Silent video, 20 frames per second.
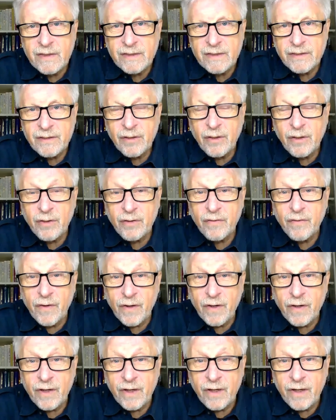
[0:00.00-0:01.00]
is
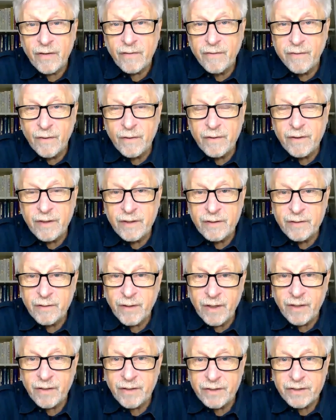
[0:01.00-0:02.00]
converting food
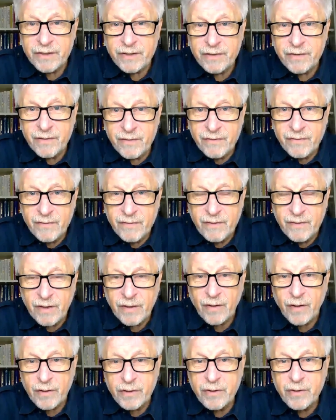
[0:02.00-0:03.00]
into energy,
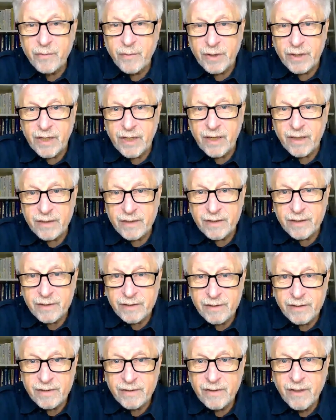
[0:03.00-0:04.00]
there are two
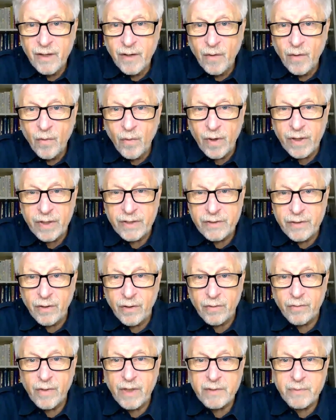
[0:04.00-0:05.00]
modalities one is
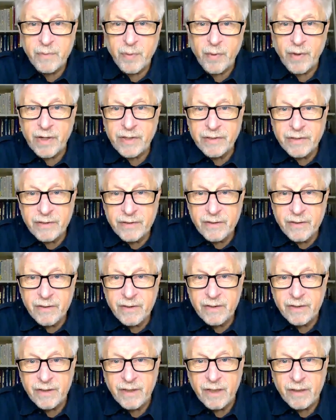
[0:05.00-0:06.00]
called
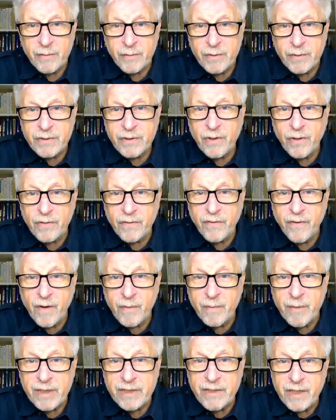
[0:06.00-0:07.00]
respiration, and the other one's called
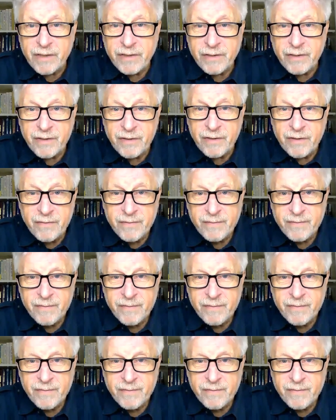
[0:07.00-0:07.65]
fermentation.